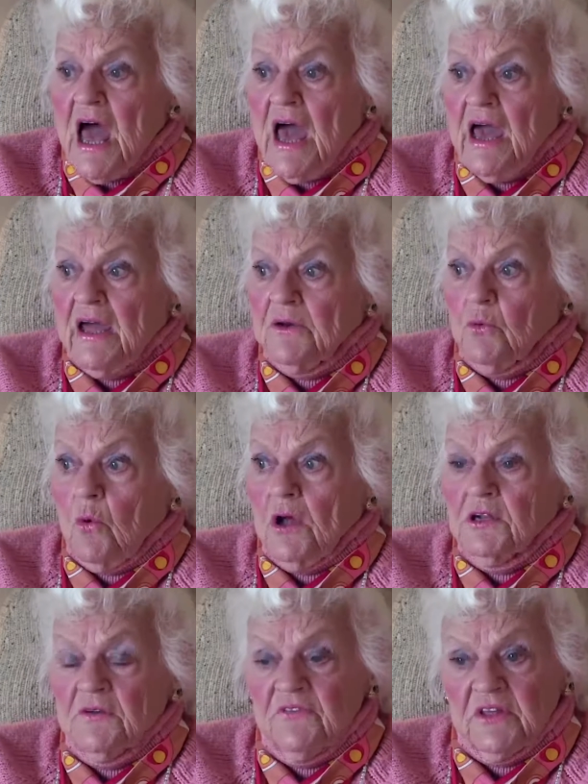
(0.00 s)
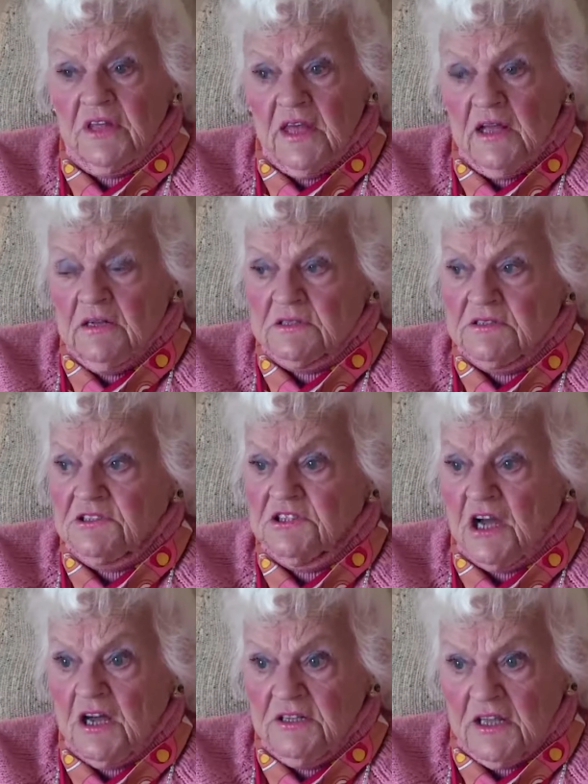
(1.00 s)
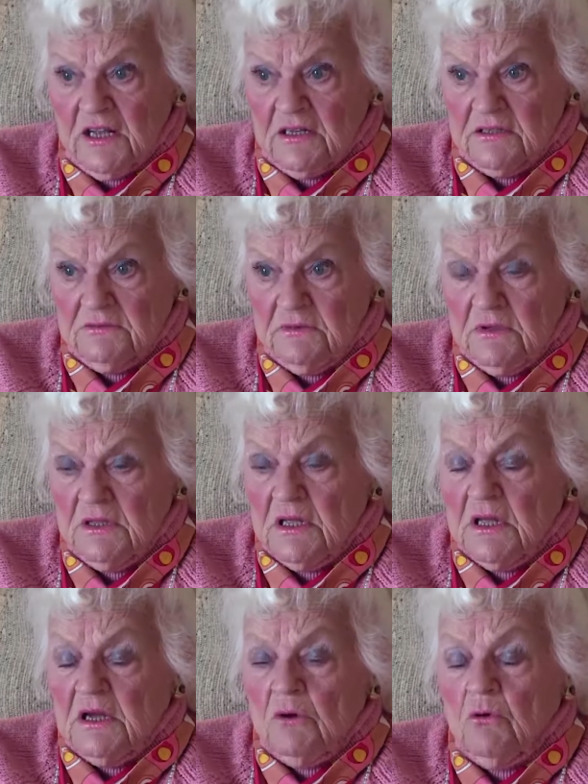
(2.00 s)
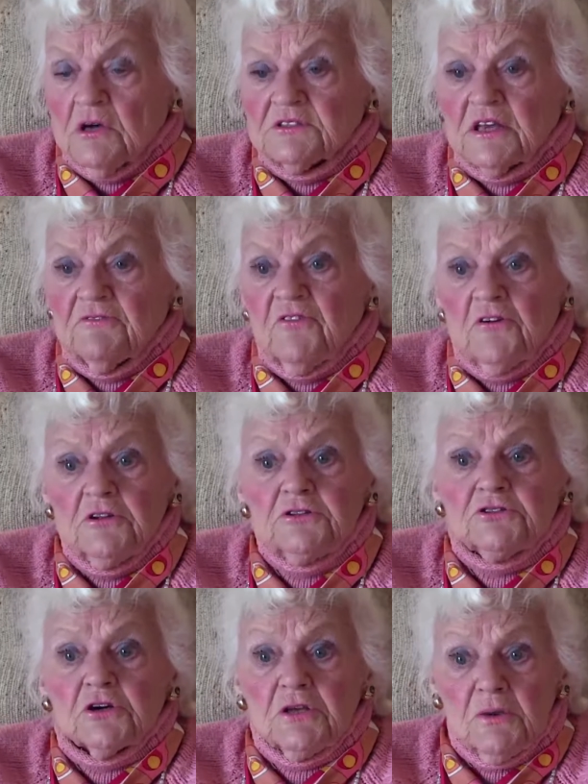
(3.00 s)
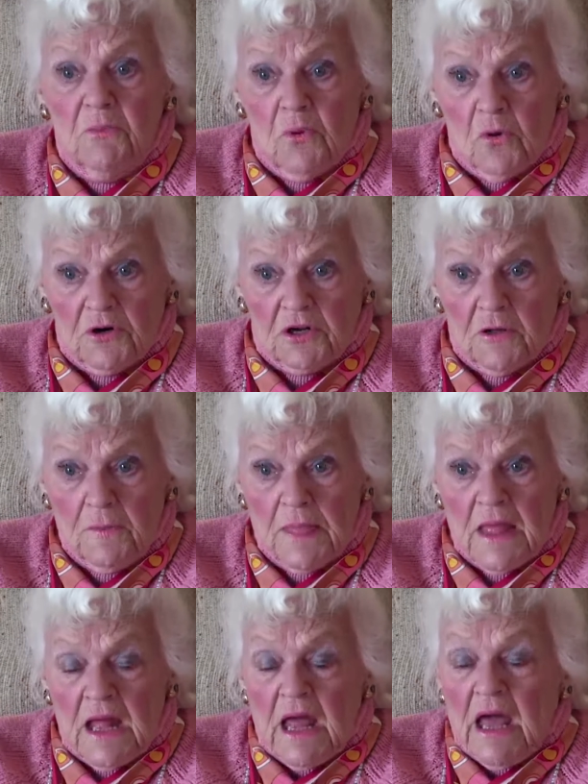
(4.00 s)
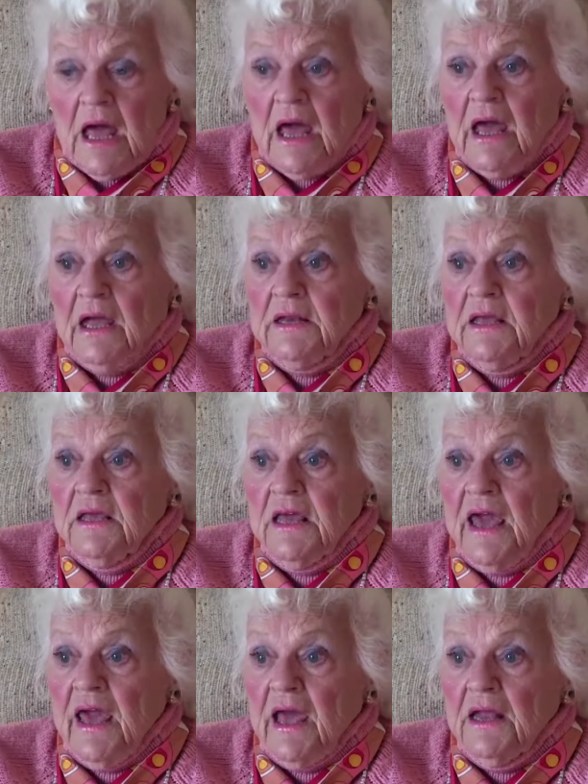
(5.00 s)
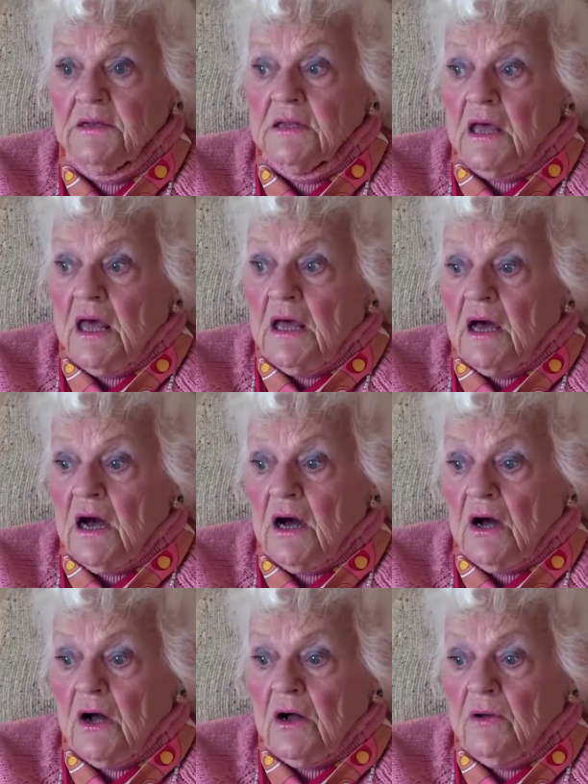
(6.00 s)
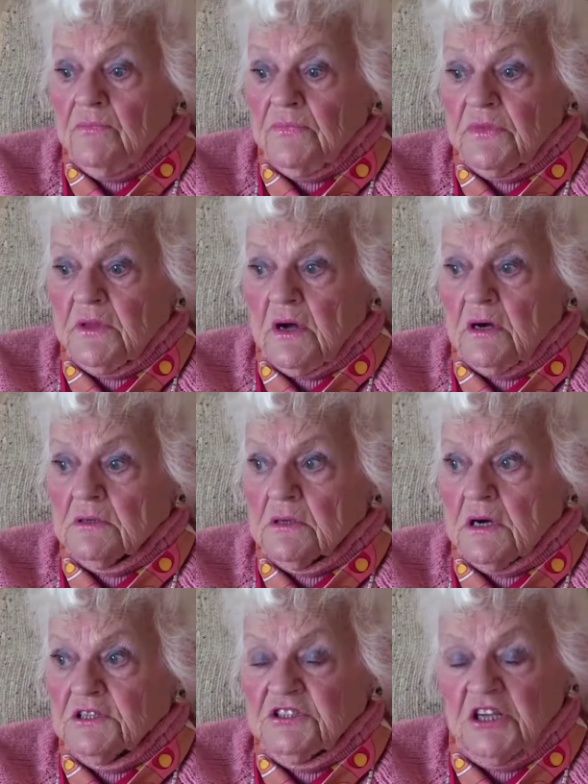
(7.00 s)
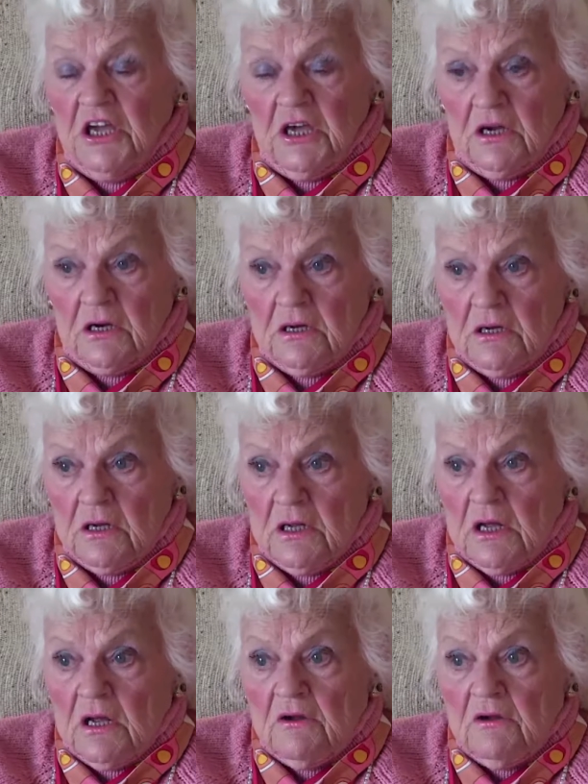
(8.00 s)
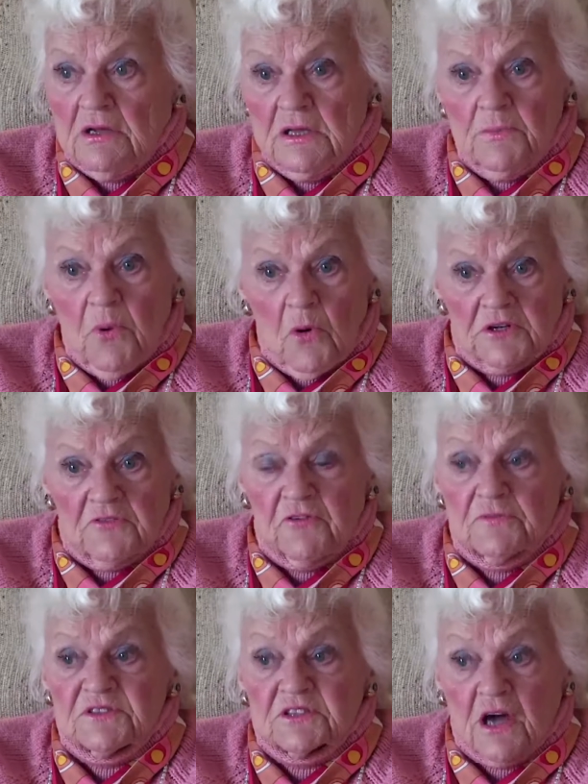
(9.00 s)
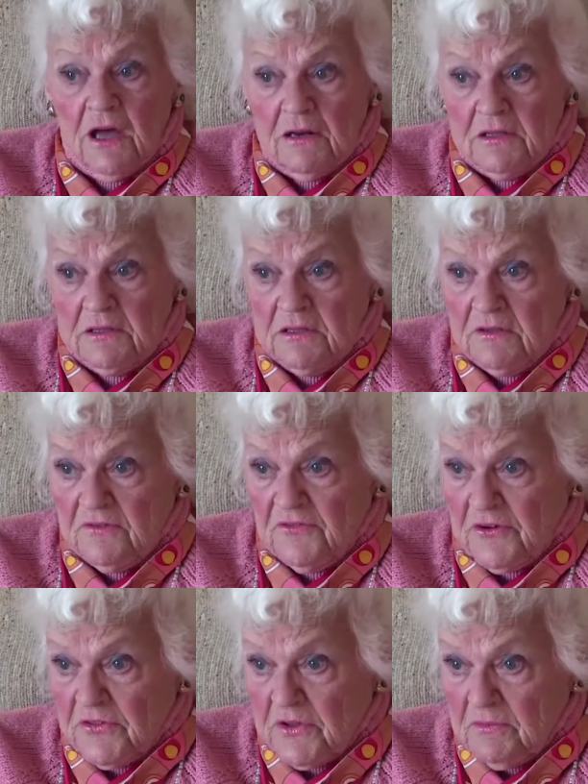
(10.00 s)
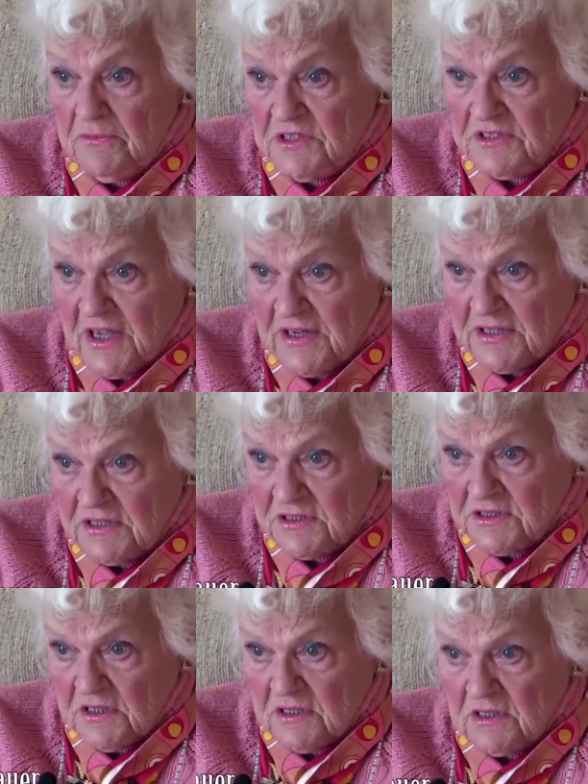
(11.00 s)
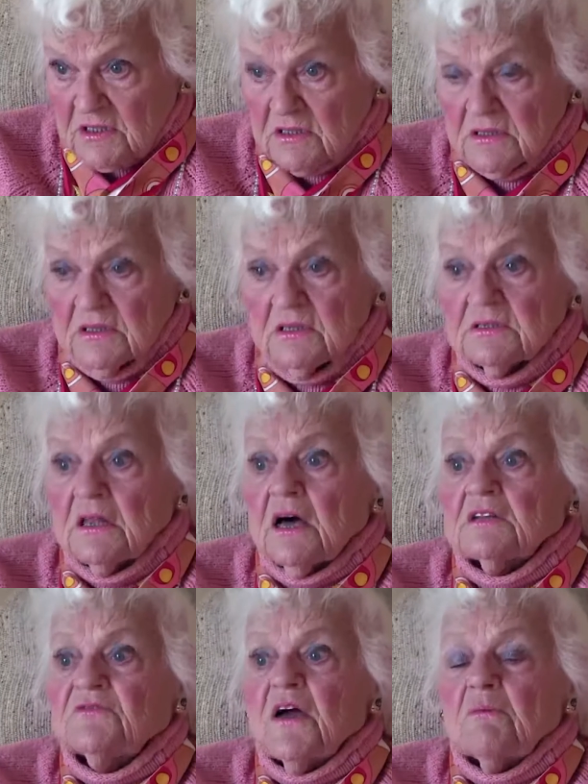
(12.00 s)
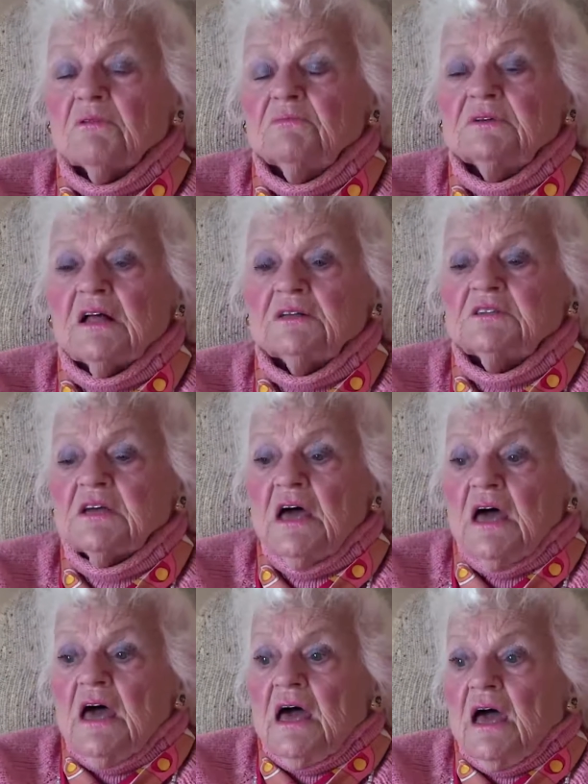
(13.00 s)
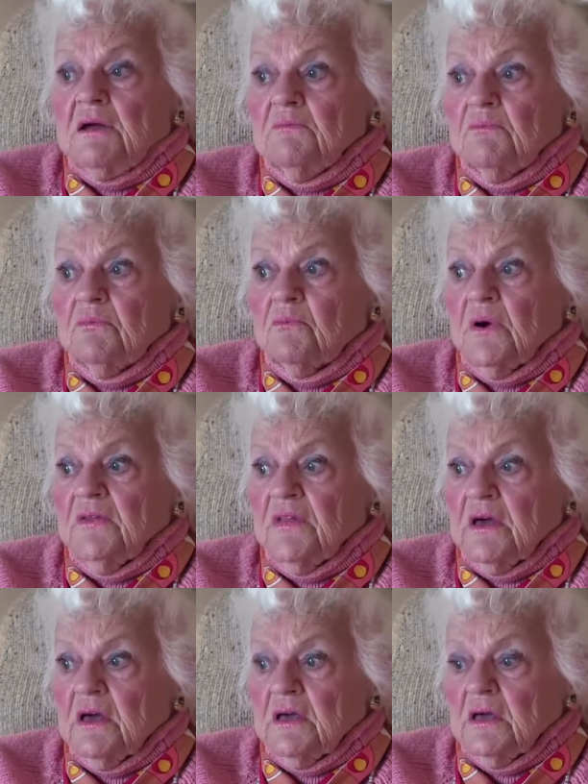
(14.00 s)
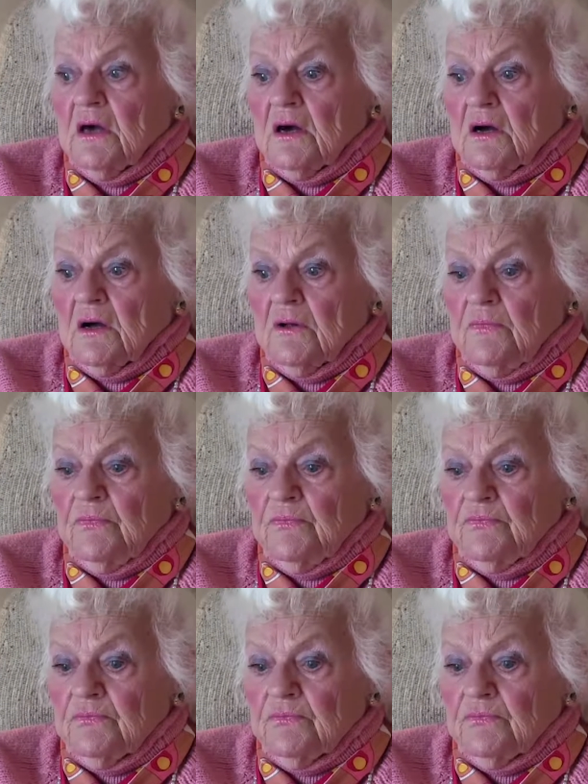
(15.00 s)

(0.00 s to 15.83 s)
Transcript: and one of the Englands, John England, was a furniture importer. And he had uh, a, a, chair imported from Scotland for the Masonic uh, Lodge, Falmouth Lodge. And when they um,